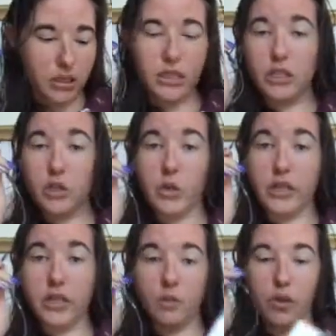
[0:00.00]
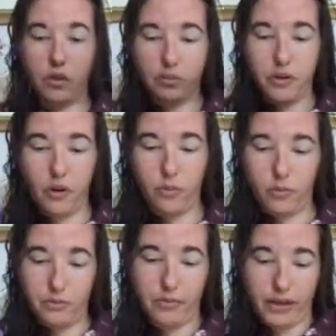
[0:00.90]
Didn't enjoy the swatch, but I
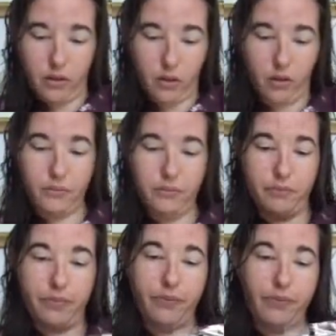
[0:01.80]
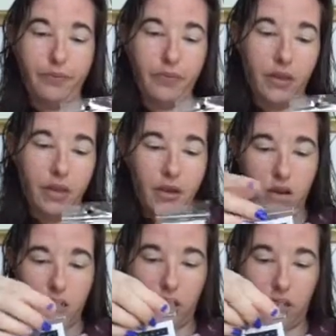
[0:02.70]
will battle on.
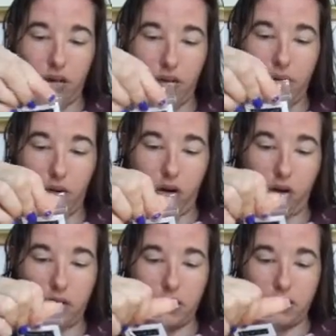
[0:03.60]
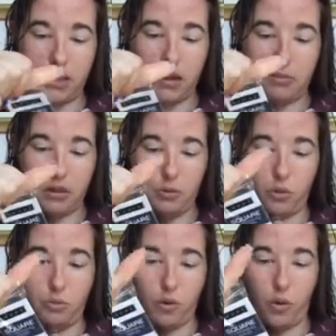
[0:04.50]
And then I got some
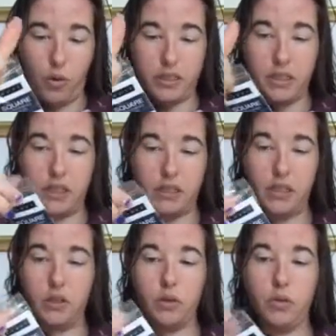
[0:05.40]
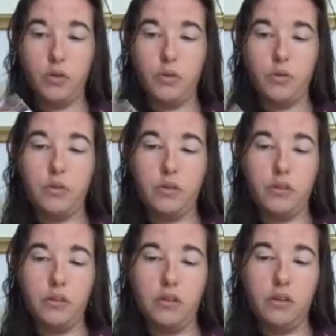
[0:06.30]
double pointed
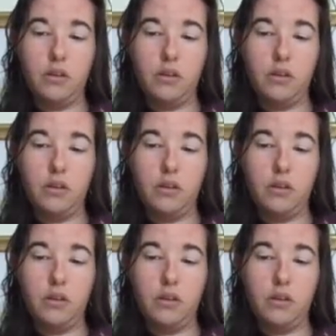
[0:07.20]
needles.